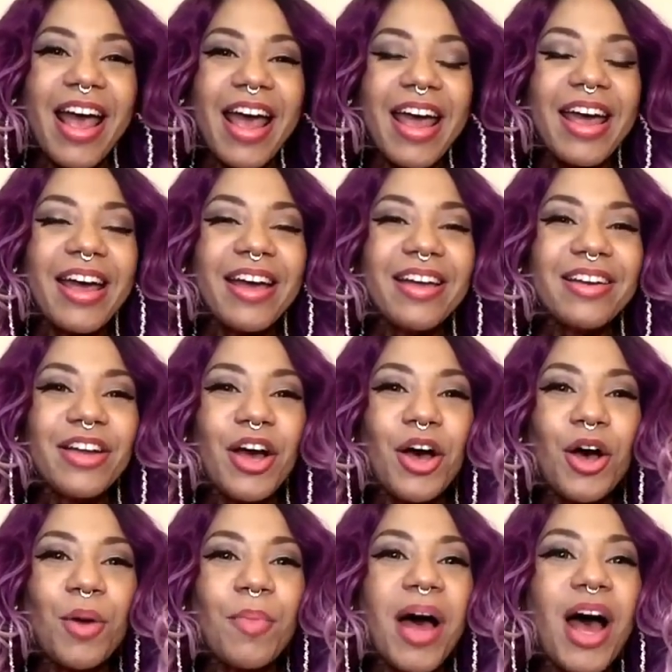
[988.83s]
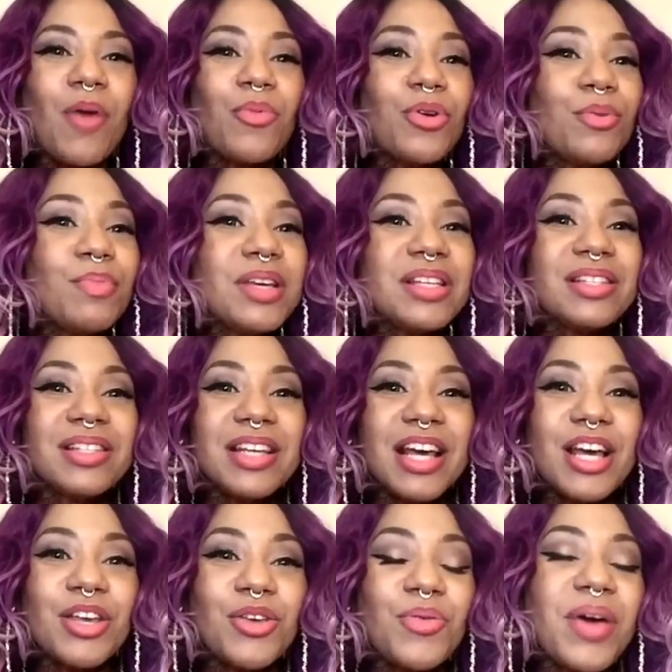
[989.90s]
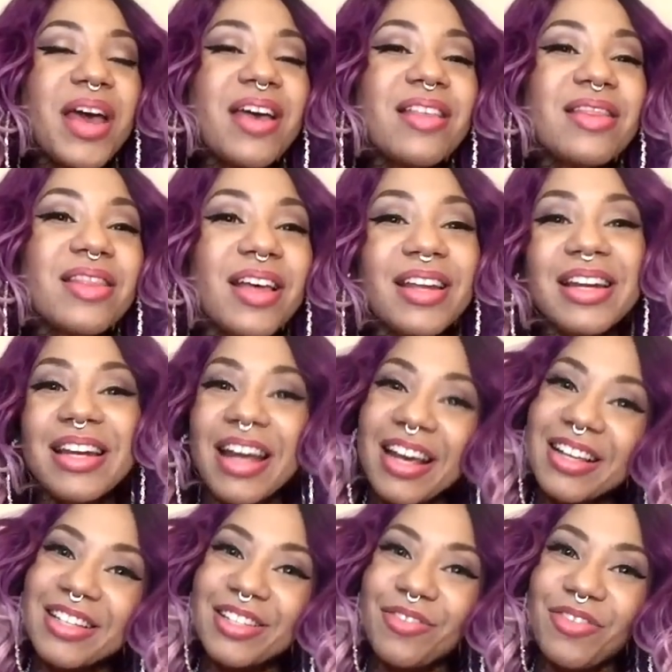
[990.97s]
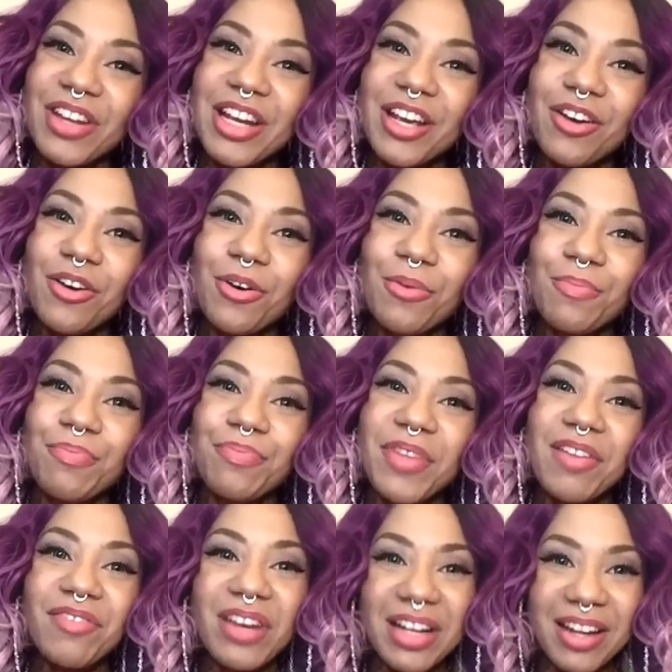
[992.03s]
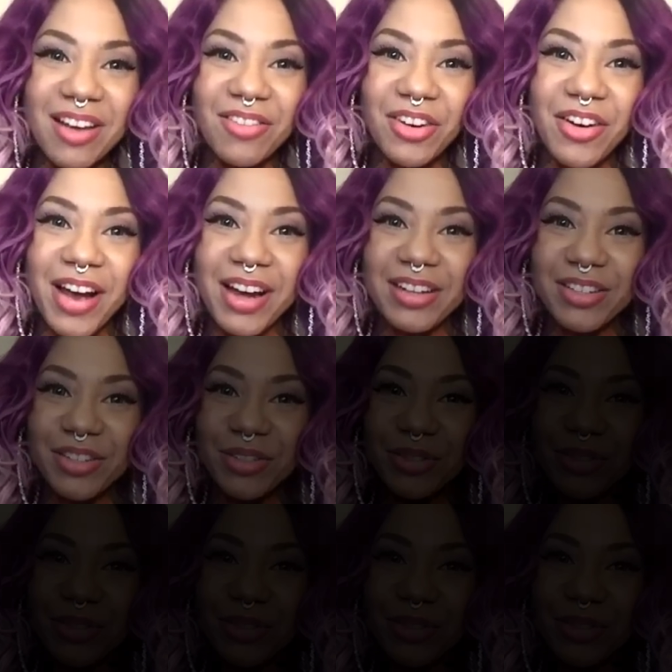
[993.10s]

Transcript: And I will be seeing you in the next video. Infinite love and gratitude.